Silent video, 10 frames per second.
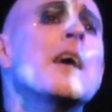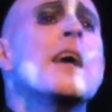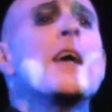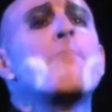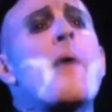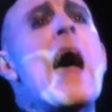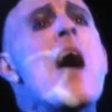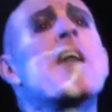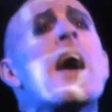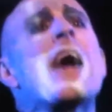In
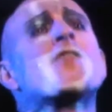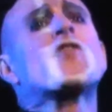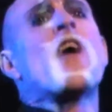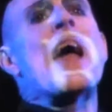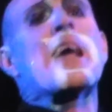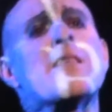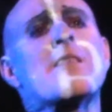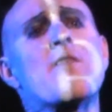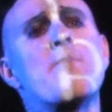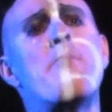paradise jackets
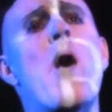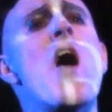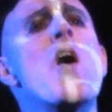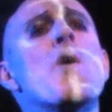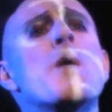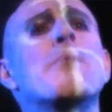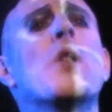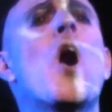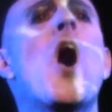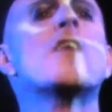of borrowed
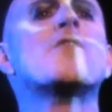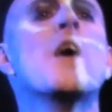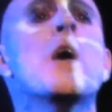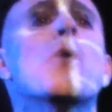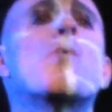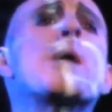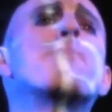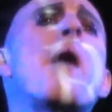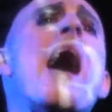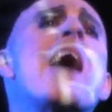applause, we
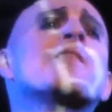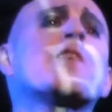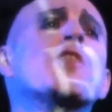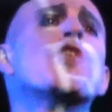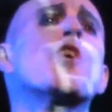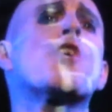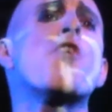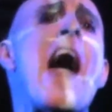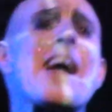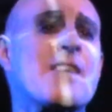bask in your
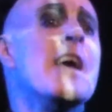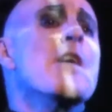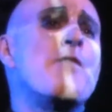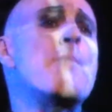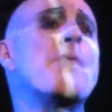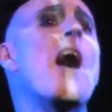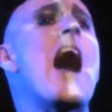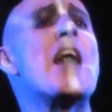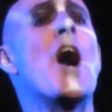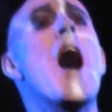cracked
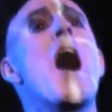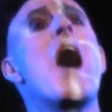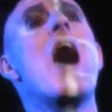vibrato.